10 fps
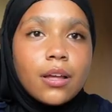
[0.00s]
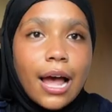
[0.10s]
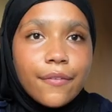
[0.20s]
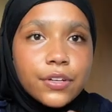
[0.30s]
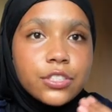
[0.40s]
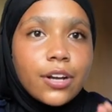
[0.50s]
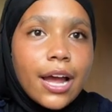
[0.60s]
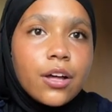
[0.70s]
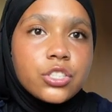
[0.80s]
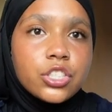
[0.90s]
After
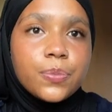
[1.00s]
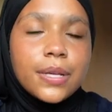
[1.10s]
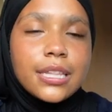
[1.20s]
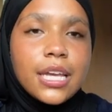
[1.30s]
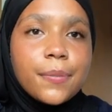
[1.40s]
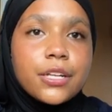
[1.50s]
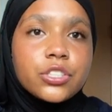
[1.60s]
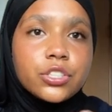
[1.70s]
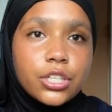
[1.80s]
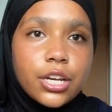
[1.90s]
tryouts, you should be thinking about
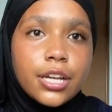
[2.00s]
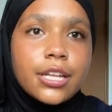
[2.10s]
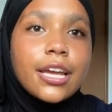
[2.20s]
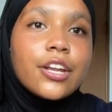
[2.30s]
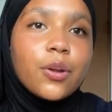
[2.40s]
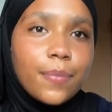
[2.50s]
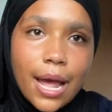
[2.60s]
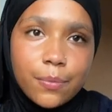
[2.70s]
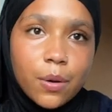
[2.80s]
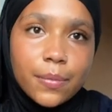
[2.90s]
your good and your bad
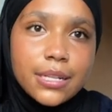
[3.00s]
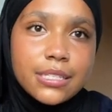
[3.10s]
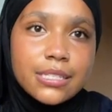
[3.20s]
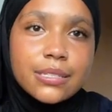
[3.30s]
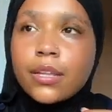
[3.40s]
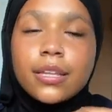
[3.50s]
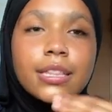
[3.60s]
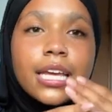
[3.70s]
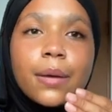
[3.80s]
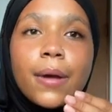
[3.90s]
moments.
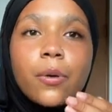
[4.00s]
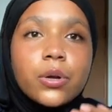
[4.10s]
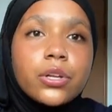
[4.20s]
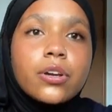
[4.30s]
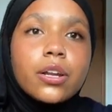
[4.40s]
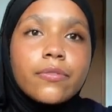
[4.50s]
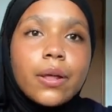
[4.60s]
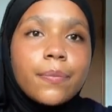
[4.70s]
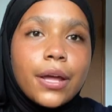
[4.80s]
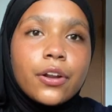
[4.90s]
Think about what you could have done
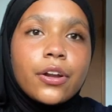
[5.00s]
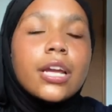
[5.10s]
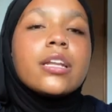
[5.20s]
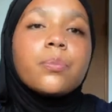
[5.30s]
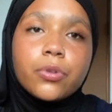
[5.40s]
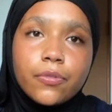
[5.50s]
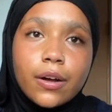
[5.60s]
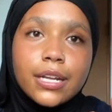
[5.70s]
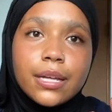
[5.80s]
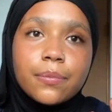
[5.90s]
better and improve on
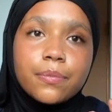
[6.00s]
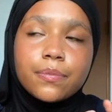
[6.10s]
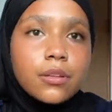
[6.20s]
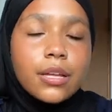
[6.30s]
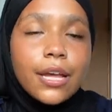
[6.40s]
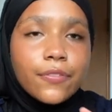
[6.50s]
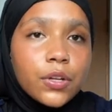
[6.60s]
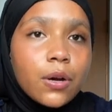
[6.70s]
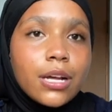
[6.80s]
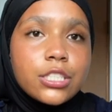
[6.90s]
it. If you
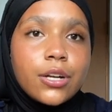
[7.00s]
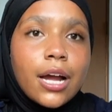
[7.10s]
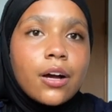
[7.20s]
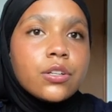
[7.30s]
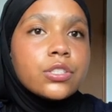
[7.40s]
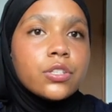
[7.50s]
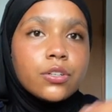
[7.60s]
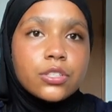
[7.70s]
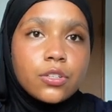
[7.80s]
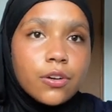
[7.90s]
know at tryouts your
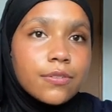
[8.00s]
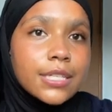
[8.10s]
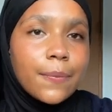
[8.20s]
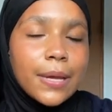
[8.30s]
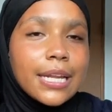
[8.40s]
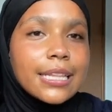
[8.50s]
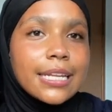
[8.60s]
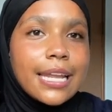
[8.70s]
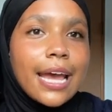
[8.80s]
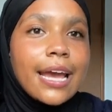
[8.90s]
serves kept hitting the
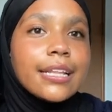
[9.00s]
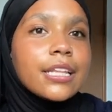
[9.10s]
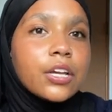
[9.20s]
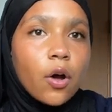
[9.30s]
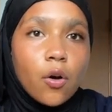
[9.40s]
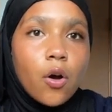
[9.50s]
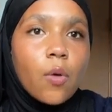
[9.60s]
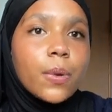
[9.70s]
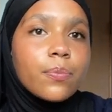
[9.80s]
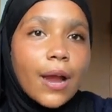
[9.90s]
net, then go home
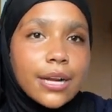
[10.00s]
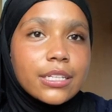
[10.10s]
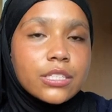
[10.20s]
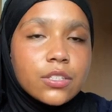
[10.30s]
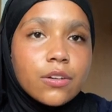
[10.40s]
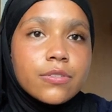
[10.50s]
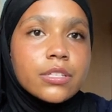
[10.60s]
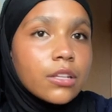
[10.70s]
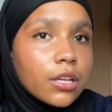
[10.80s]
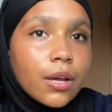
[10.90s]
and practice serves.
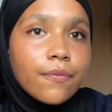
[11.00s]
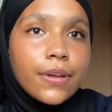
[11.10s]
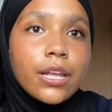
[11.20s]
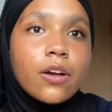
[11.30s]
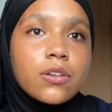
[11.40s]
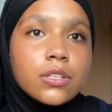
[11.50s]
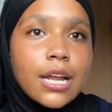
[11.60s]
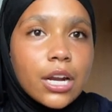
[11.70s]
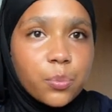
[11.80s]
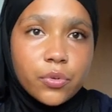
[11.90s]
Look up videos on
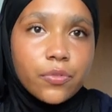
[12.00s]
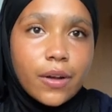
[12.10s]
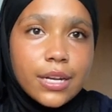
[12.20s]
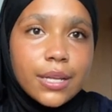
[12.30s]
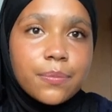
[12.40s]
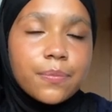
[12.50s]
how to improve on it.